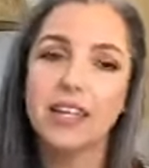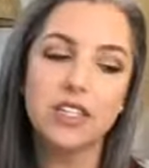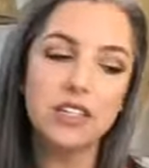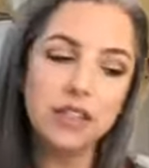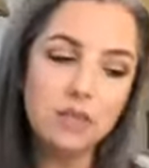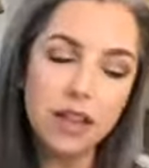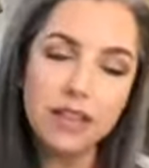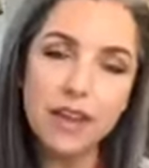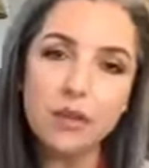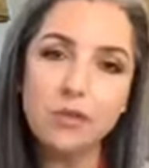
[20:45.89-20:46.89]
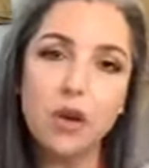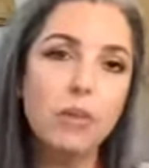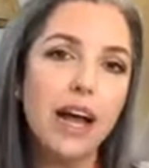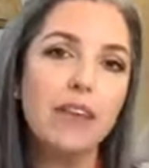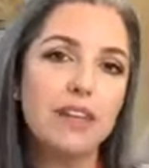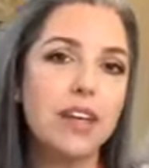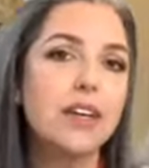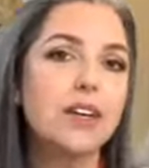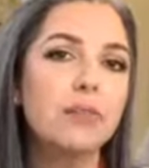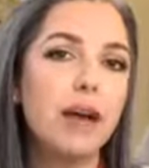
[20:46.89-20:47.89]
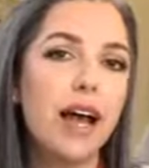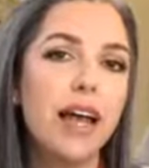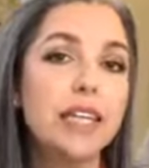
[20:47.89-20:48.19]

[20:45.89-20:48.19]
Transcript: just smelling that aroma, having it nearby,